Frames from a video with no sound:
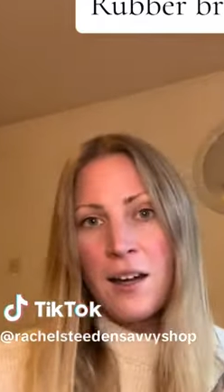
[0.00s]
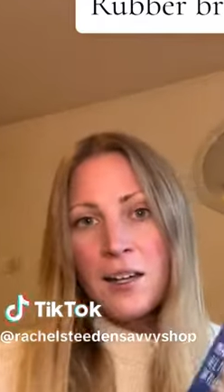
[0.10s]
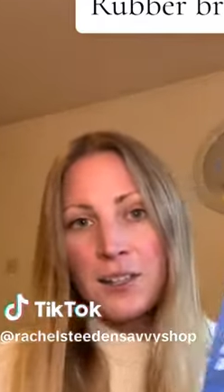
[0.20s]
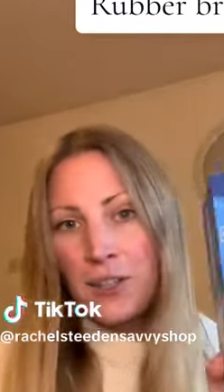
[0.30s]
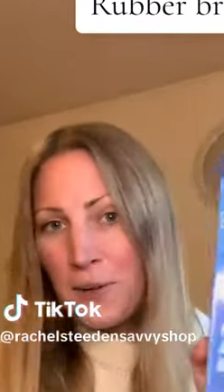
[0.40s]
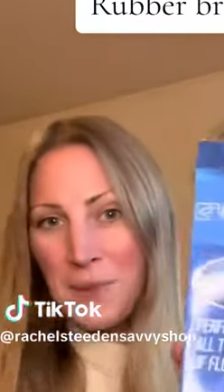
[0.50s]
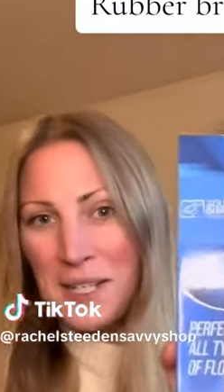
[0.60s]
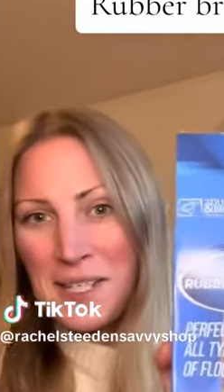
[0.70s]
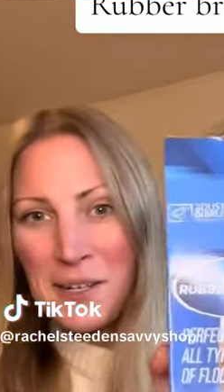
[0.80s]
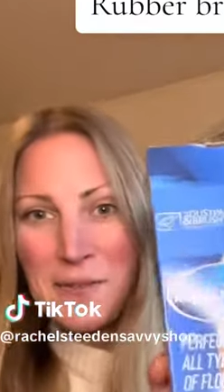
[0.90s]
got
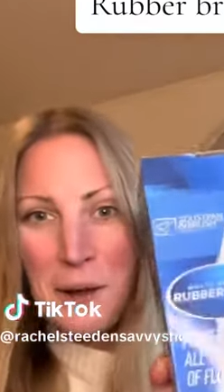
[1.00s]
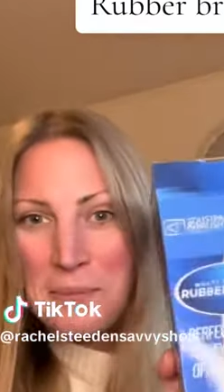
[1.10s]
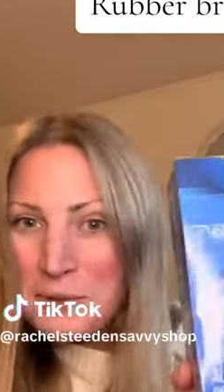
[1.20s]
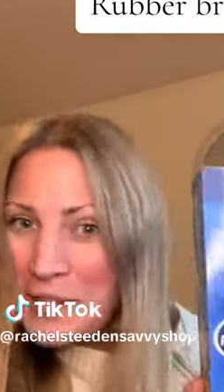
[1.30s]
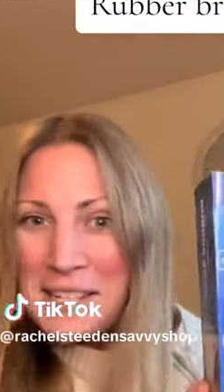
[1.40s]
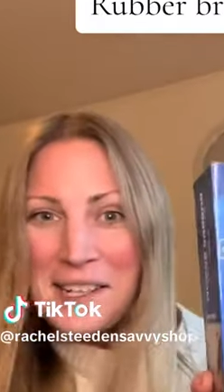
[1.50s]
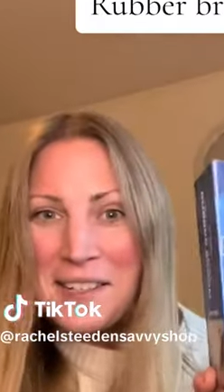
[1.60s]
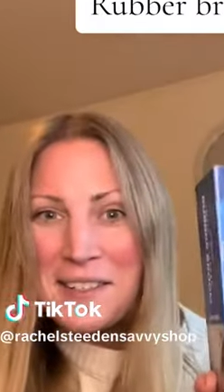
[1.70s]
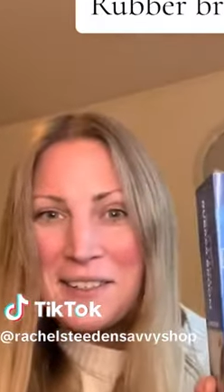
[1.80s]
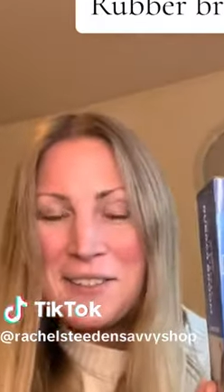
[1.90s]
myself a
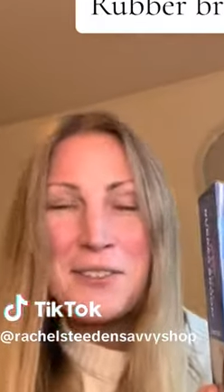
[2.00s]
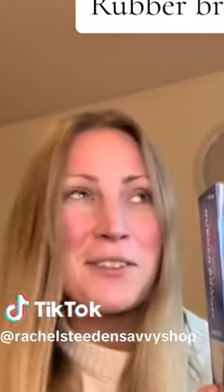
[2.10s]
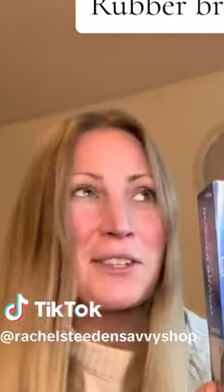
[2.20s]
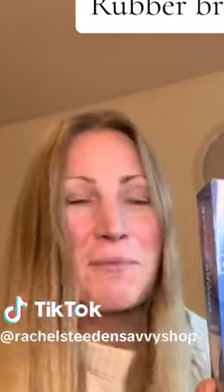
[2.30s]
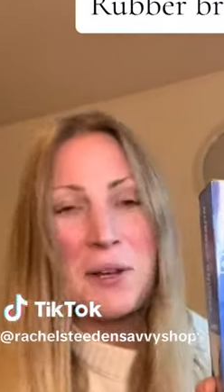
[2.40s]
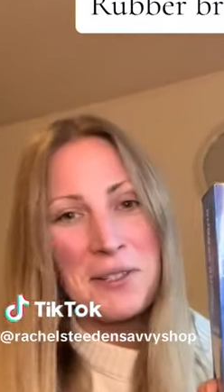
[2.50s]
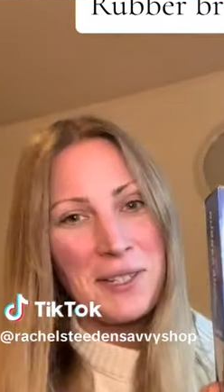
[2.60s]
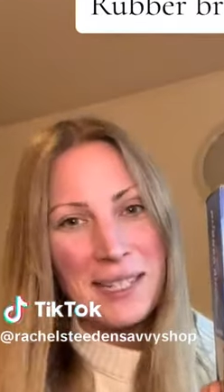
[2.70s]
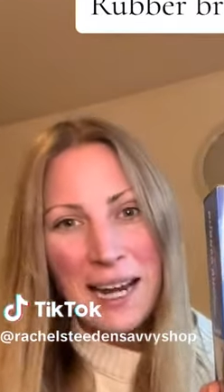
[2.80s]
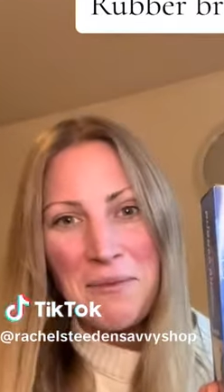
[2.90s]
present, not the most
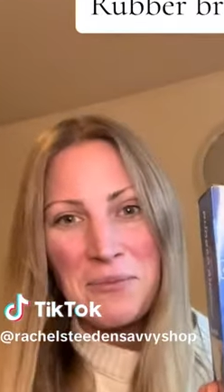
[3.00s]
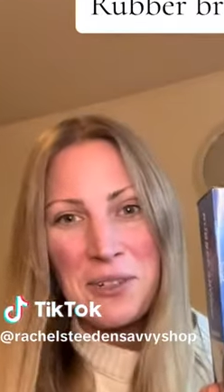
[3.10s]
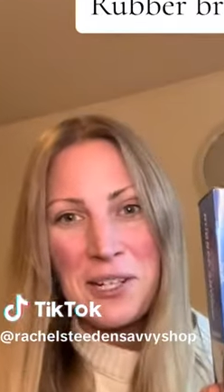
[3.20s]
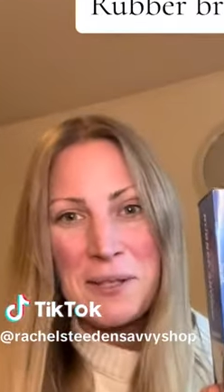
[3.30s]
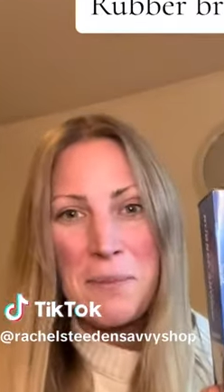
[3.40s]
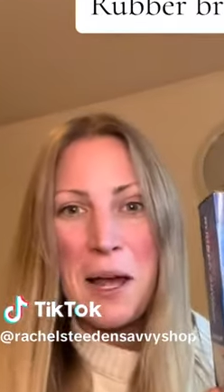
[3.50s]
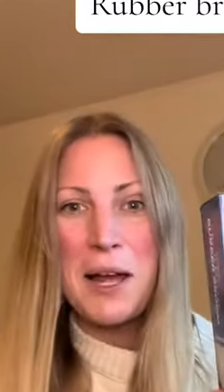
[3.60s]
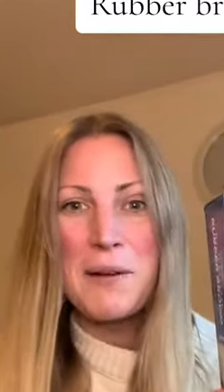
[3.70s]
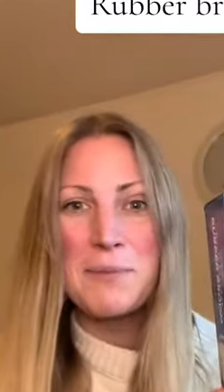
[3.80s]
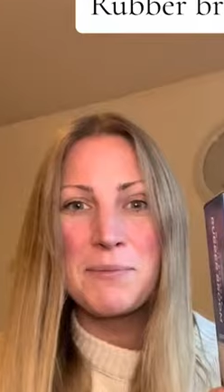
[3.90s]
glamorous,
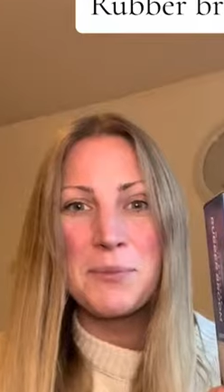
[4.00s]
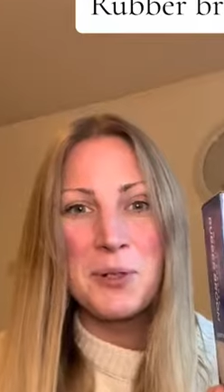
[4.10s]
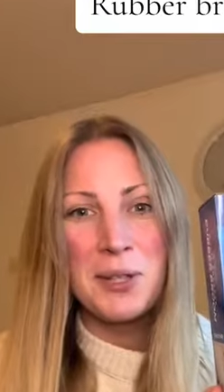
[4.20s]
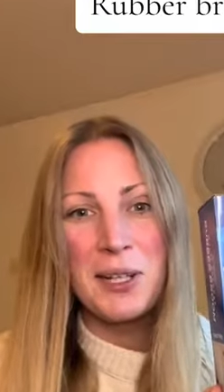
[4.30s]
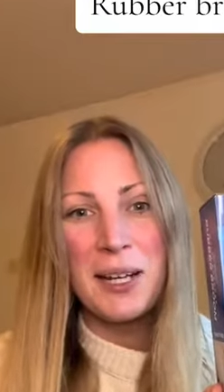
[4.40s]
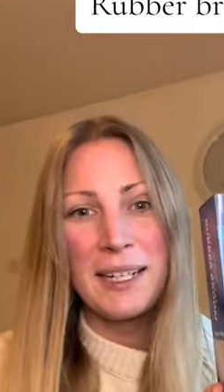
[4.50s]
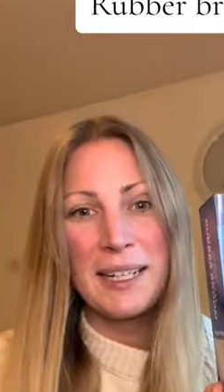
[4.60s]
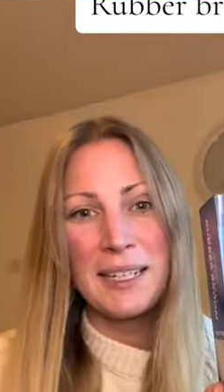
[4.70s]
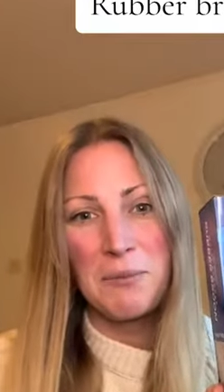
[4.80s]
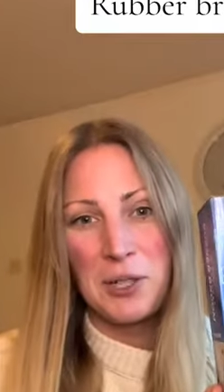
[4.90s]
but more than
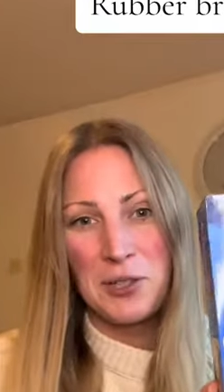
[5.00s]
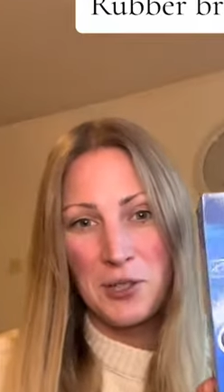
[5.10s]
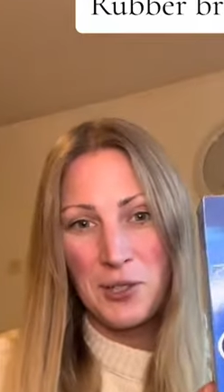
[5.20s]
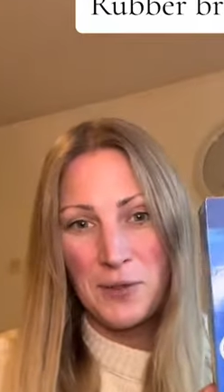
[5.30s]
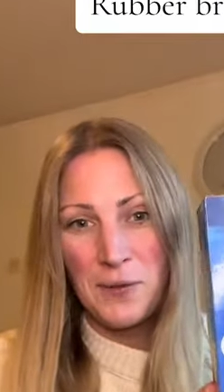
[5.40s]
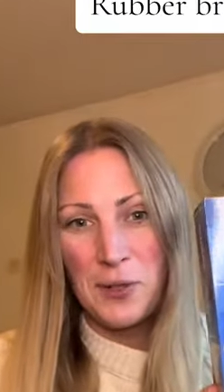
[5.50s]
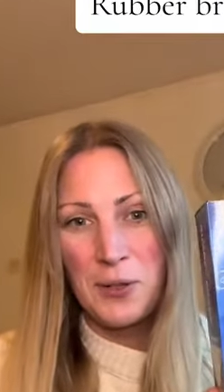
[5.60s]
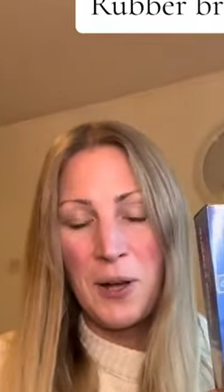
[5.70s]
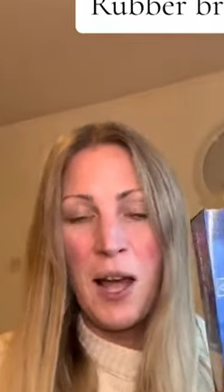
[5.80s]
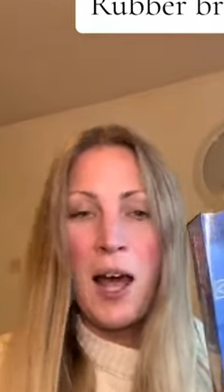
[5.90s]
likely the most
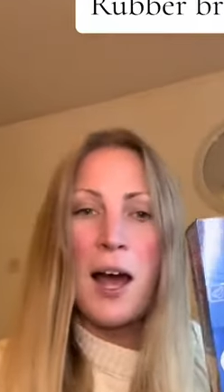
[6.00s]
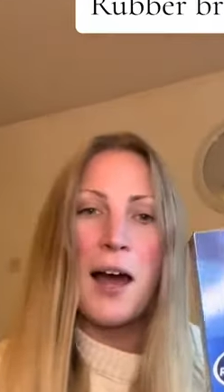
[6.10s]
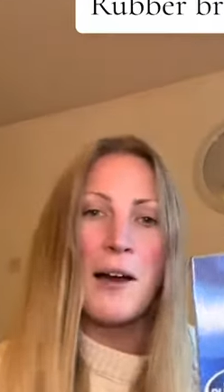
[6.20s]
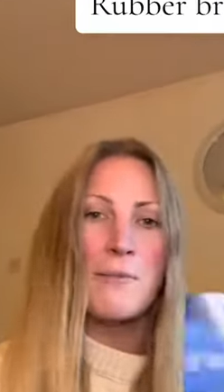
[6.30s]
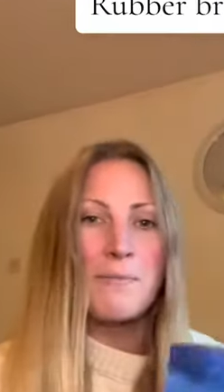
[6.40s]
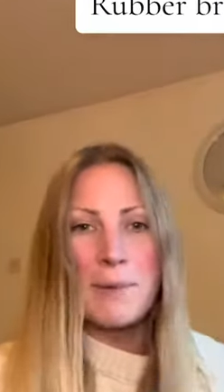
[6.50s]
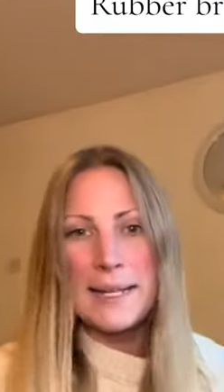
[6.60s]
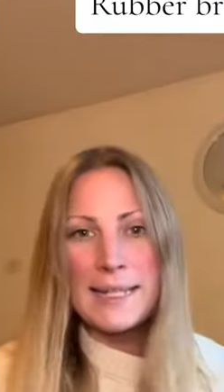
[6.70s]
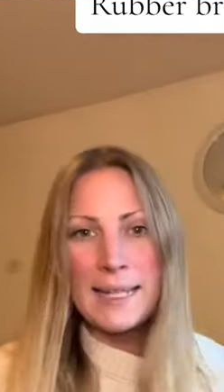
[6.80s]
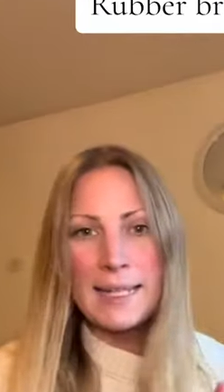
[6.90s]
useful.
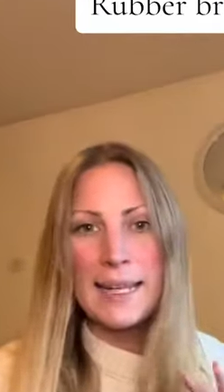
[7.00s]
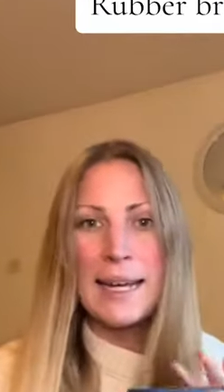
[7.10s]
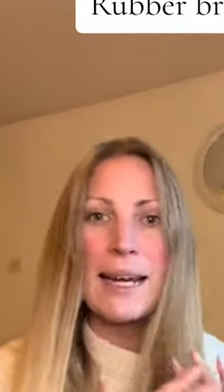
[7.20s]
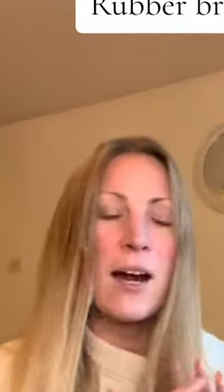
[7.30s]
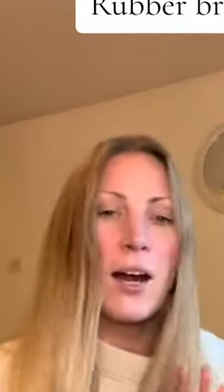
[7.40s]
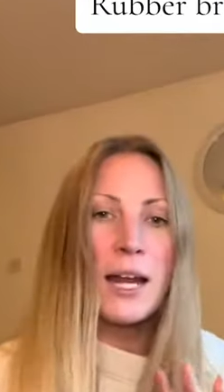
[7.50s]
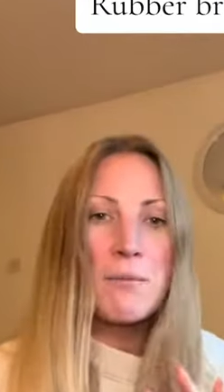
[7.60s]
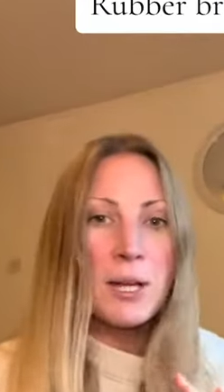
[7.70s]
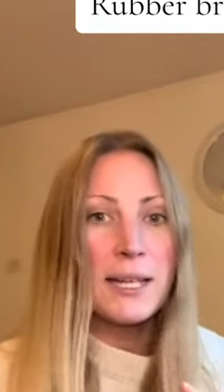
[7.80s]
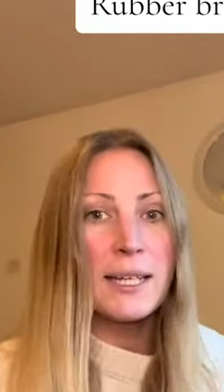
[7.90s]
Basically, I am
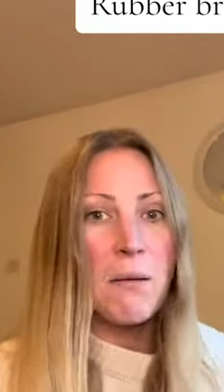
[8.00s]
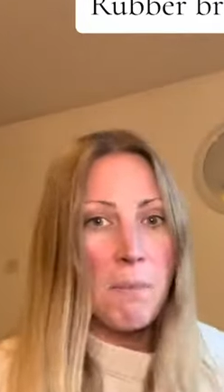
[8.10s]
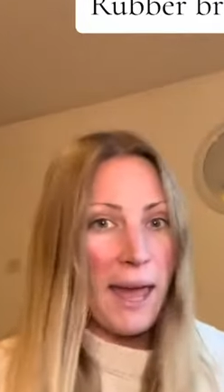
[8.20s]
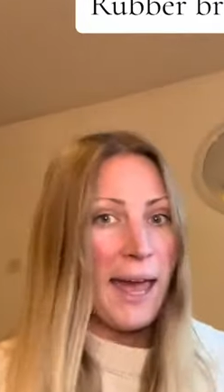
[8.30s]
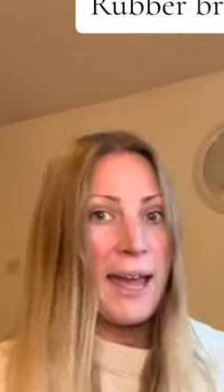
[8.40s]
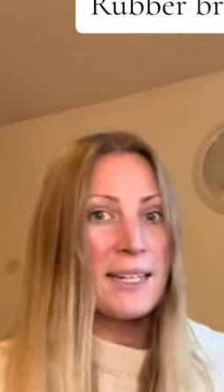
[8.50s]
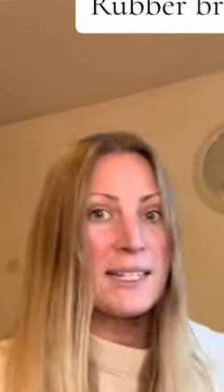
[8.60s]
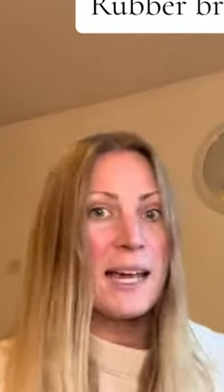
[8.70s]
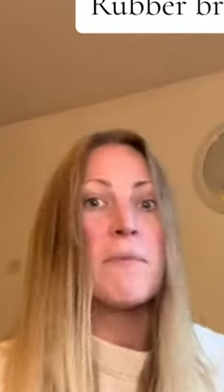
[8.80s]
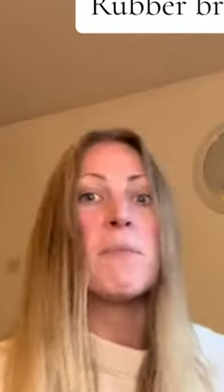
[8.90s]
like a pet
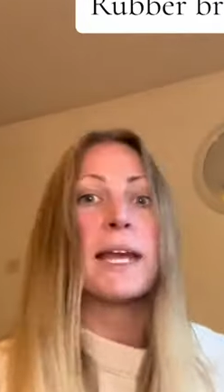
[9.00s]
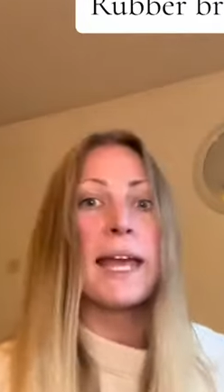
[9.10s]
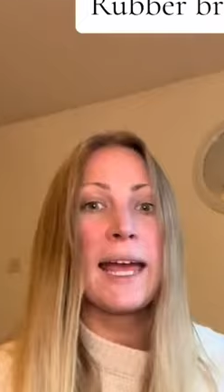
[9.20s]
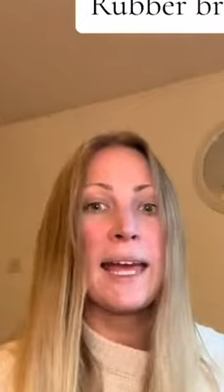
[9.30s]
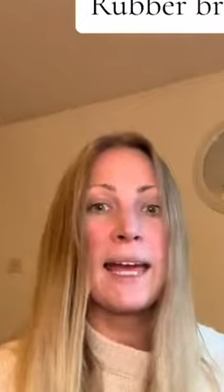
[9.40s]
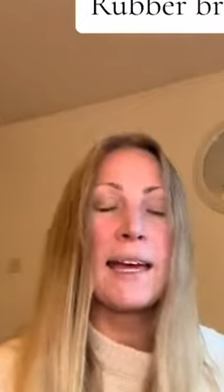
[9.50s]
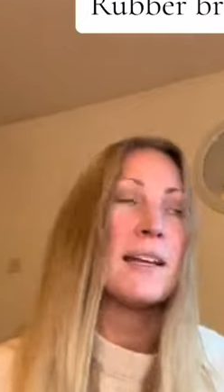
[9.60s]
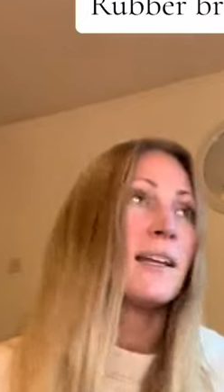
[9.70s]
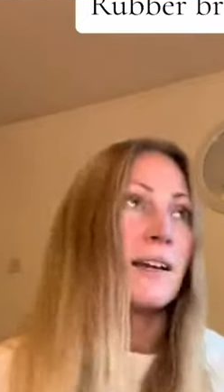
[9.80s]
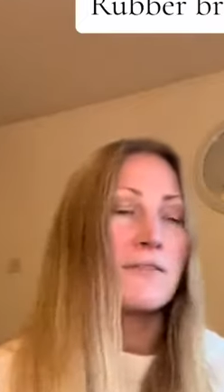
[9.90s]
and my hair
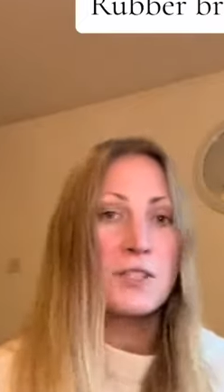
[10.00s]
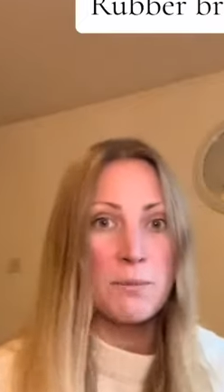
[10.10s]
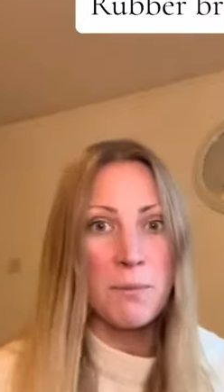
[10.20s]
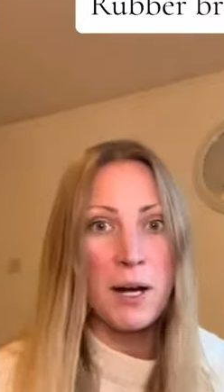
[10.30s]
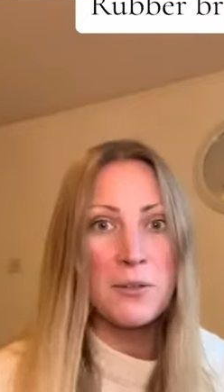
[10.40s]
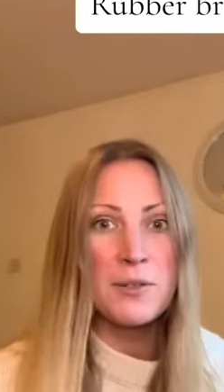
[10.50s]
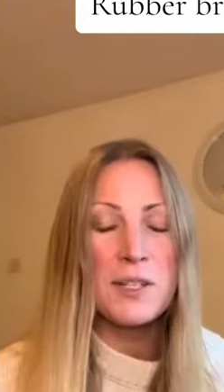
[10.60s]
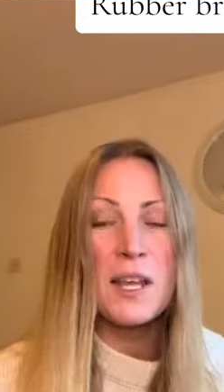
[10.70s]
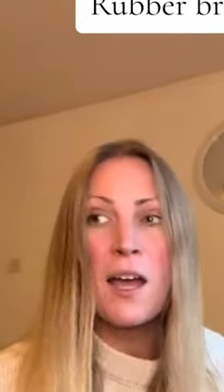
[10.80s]
loves to molt.